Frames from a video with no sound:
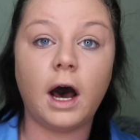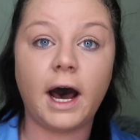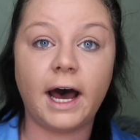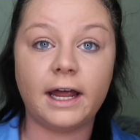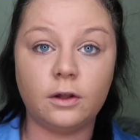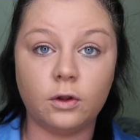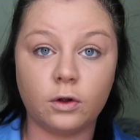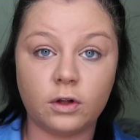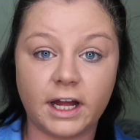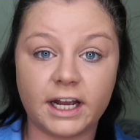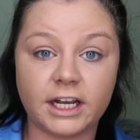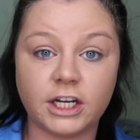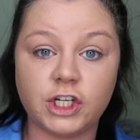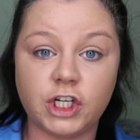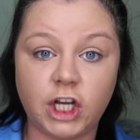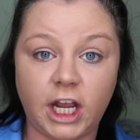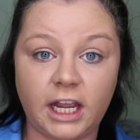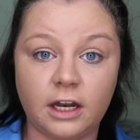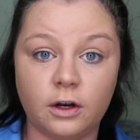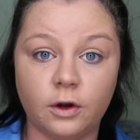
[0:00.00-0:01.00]
I'd look like a
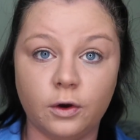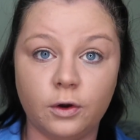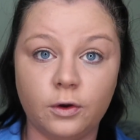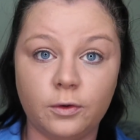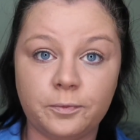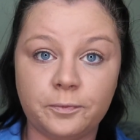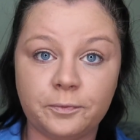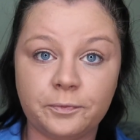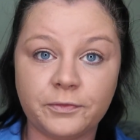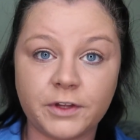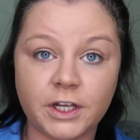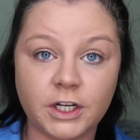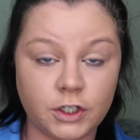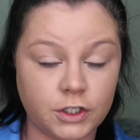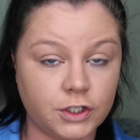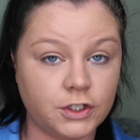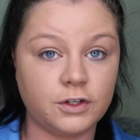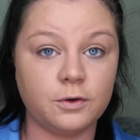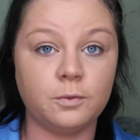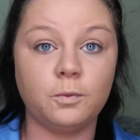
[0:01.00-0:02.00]
Cheeto.
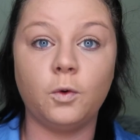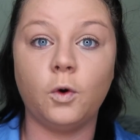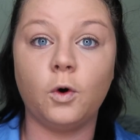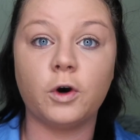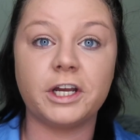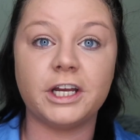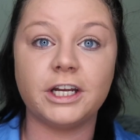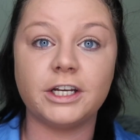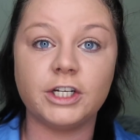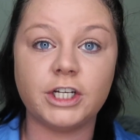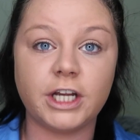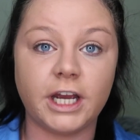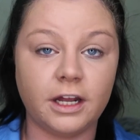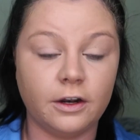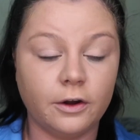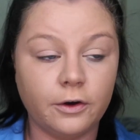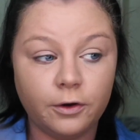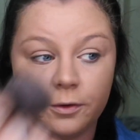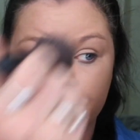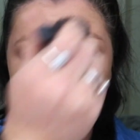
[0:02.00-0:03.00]
Just a walking
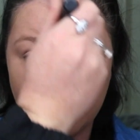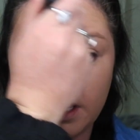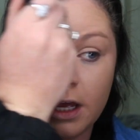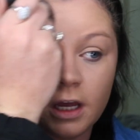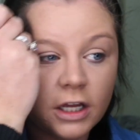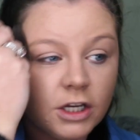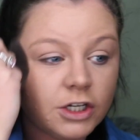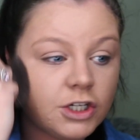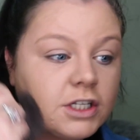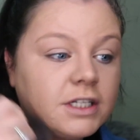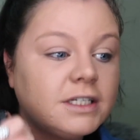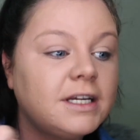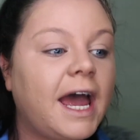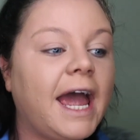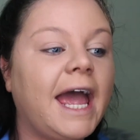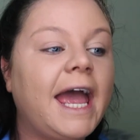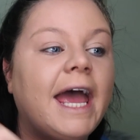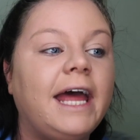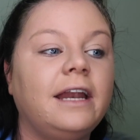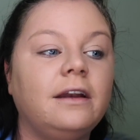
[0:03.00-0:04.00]
Cheeto. Just a
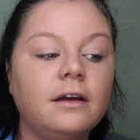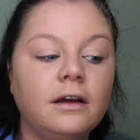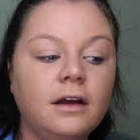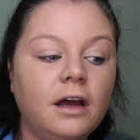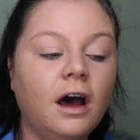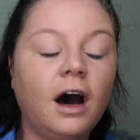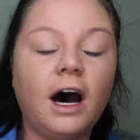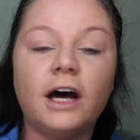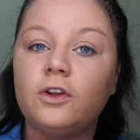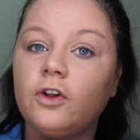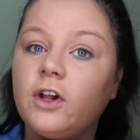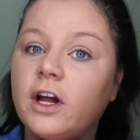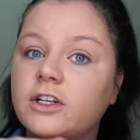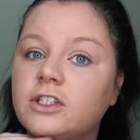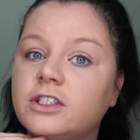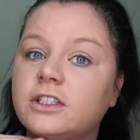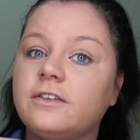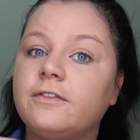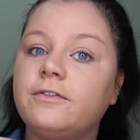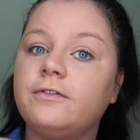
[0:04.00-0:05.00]
head. I'd look like
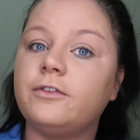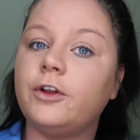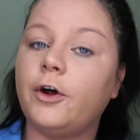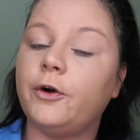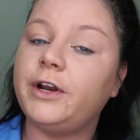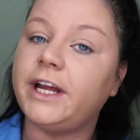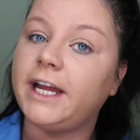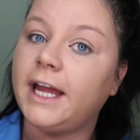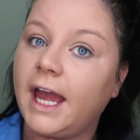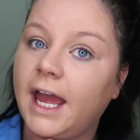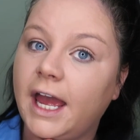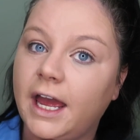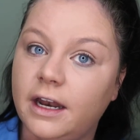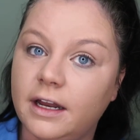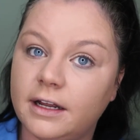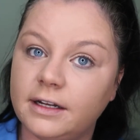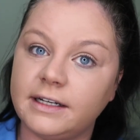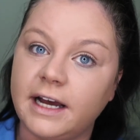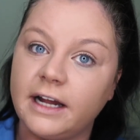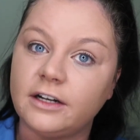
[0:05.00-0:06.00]
just a floating
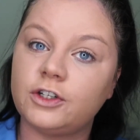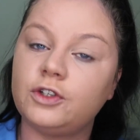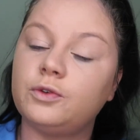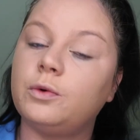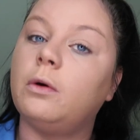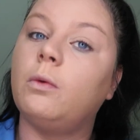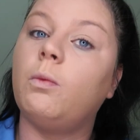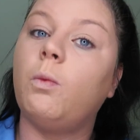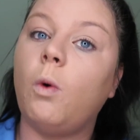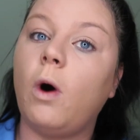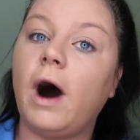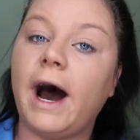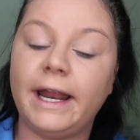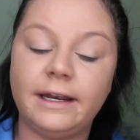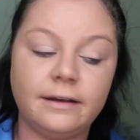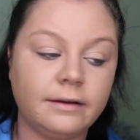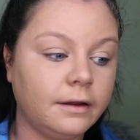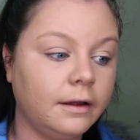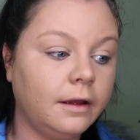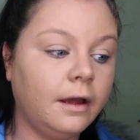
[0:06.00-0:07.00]
head attached to a
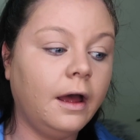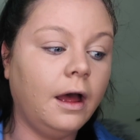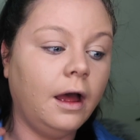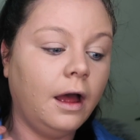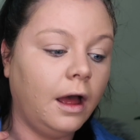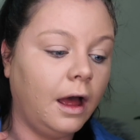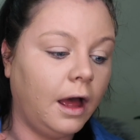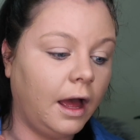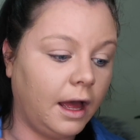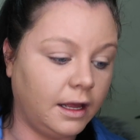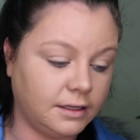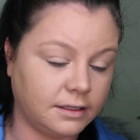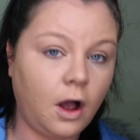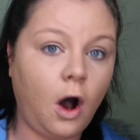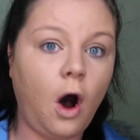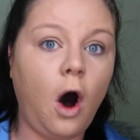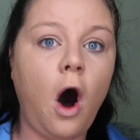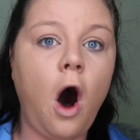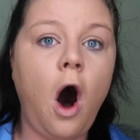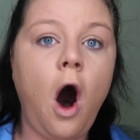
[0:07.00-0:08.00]
white...
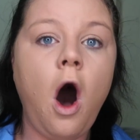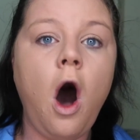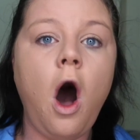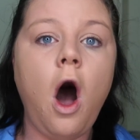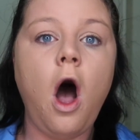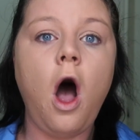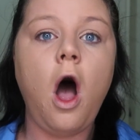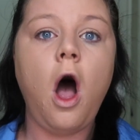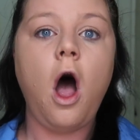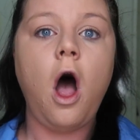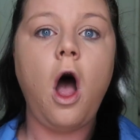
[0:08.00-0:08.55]
Oh!